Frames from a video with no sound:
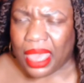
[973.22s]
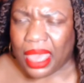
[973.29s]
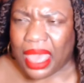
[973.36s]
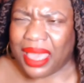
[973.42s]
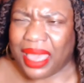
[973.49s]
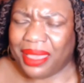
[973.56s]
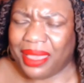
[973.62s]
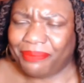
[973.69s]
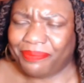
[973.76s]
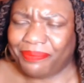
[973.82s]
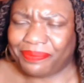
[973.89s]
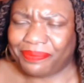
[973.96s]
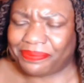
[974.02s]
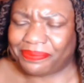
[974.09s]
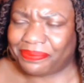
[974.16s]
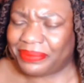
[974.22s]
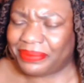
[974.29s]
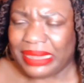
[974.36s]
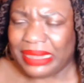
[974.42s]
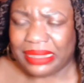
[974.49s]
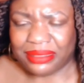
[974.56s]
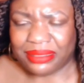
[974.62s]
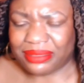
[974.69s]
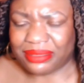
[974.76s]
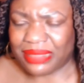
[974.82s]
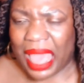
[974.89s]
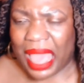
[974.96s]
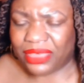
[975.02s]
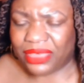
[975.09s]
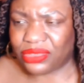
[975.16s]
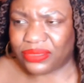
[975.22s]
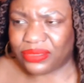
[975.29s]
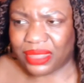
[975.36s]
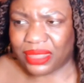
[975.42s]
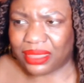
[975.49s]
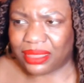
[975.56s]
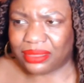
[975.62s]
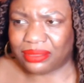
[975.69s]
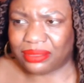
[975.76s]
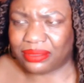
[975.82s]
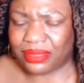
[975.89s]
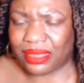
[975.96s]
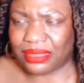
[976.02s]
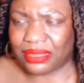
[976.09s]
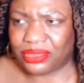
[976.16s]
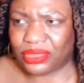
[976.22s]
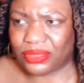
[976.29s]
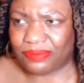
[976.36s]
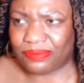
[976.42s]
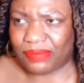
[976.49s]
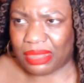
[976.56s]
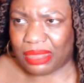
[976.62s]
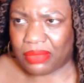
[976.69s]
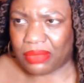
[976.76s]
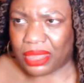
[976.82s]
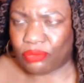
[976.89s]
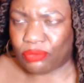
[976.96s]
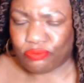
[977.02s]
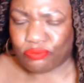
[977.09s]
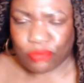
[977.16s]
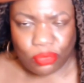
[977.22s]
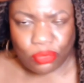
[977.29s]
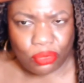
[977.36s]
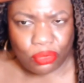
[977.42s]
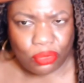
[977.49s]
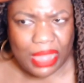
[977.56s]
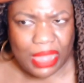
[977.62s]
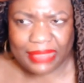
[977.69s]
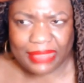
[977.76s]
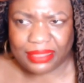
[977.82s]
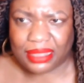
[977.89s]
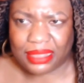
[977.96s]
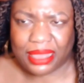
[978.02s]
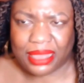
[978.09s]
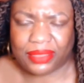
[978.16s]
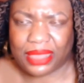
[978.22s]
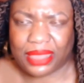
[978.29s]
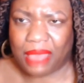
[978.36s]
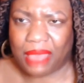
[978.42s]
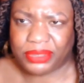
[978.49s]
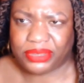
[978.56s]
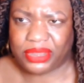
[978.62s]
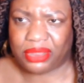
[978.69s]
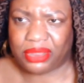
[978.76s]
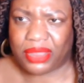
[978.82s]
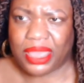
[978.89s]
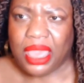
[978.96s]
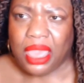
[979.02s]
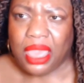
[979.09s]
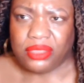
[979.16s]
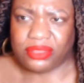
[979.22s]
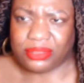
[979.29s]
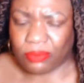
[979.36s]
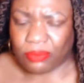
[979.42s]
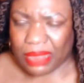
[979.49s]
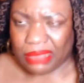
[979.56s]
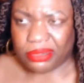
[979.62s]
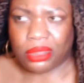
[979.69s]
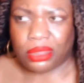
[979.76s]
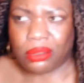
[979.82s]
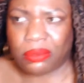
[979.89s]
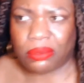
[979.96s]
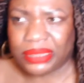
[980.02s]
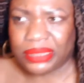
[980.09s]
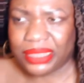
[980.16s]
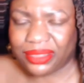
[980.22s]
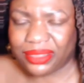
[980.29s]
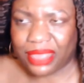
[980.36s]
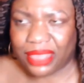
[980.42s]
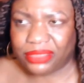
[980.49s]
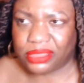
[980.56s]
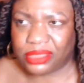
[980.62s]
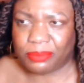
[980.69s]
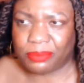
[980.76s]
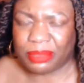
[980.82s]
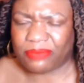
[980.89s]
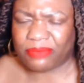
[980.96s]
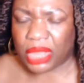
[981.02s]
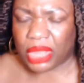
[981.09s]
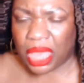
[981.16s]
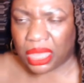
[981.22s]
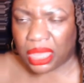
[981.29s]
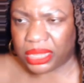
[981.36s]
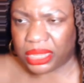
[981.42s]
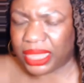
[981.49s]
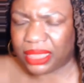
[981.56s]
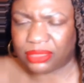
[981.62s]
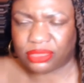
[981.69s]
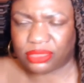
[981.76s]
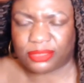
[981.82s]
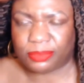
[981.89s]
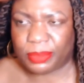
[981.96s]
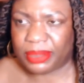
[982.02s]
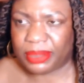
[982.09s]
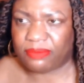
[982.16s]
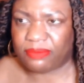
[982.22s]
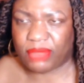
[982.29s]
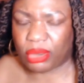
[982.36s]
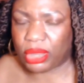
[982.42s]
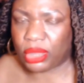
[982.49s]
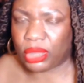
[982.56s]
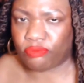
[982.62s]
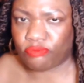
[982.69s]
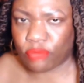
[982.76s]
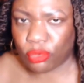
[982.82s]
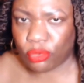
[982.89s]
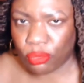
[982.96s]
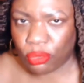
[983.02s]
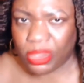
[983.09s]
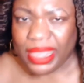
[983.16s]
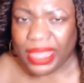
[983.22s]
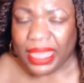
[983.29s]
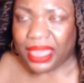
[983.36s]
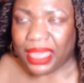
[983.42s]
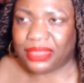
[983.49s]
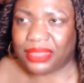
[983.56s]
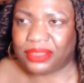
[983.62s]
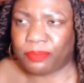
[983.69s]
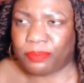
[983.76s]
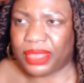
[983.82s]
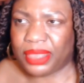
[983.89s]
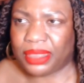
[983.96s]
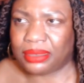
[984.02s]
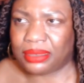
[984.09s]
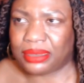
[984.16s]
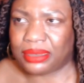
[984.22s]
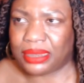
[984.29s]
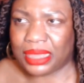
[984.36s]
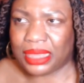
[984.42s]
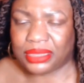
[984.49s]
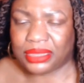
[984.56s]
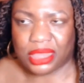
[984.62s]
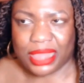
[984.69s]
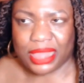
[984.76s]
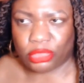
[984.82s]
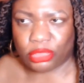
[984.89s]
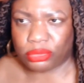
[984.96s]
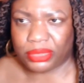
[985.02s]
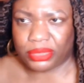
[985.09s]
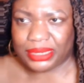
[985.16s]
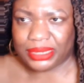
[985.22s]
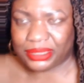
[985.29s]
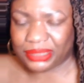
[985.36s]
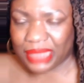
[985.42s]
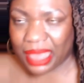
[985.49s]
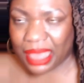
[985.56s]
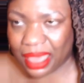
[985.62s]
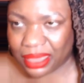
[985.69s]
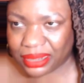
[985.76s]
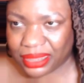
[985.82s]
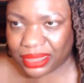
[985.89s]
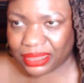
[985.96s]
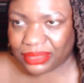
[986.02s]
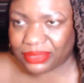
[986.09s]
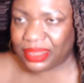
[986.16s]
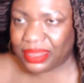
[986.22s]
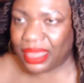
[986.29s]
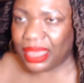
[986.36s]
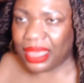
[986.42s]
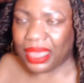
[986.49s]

Um, needless to say, I just think it's it's just very cruel. I think a lot of the commentary surrounding her release has just been very ugly. It's just been very cruel. It's been intellectually dishonest.